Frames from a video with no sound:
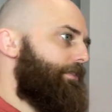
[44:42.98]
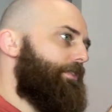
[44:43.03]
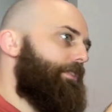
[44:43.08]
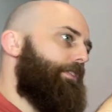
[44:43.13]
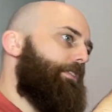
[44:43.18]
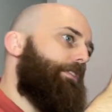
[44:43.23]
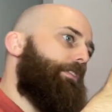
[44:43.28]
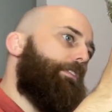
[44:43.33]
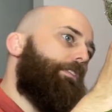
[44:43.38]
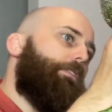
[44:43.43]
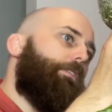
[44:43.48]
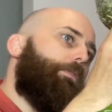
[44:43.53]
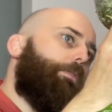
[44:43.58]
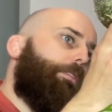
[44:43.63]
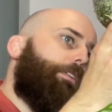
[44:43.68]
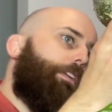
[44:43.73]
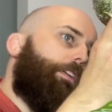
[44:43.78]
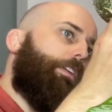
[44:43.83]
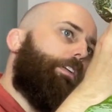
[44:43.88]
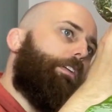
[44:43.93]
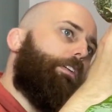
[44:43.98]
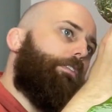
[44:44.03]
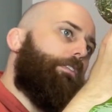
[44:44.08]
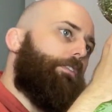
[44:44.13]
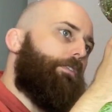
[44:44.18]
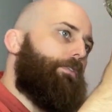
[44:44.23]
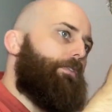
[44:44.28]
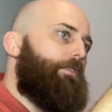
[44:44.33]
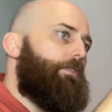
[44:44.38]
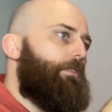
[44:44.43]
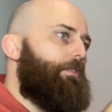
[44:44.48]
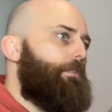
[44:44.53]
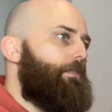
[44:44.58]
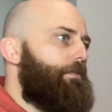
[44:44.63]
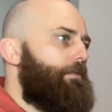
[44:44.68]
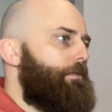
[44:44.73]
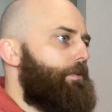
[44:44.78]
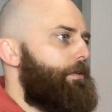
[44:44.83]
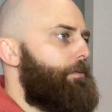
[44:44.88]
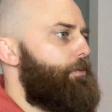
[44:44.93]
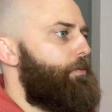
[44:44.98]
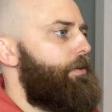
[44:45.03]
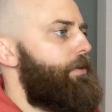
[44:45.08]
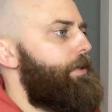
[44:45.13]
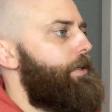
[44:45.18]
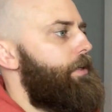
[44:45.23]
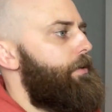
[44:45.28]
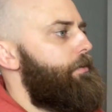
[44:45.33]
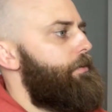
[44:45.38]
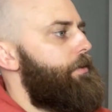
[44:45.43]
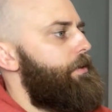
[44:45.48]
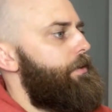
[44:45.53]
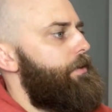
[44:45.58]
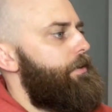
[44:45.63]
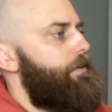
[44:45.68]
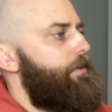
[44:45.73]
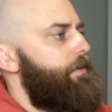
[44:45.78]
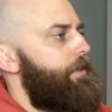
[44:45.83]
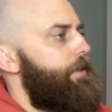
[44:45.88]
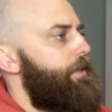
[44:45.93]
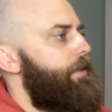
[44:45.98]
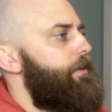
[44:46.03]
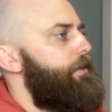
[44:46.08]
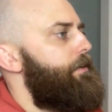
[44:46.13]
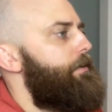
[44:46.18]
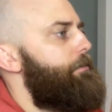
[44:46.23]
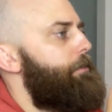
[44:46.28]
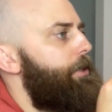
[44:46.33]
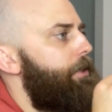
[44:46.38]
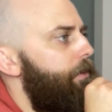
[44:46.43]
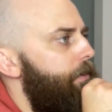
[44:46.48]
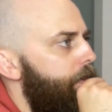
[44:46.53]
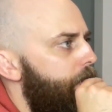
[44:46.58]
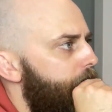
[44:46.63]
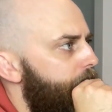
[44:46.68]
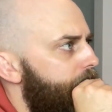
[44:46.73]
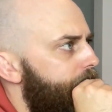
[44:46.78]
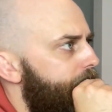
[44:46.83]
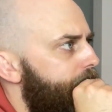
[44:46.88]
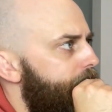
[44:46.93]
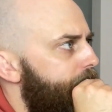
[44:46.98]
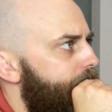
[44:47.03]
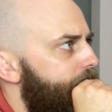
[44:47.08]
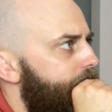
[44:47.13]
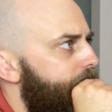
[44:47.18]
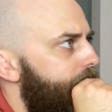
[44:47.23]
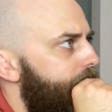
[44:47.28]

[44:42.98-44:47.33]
so here is what I'm working with. How am I going to do this?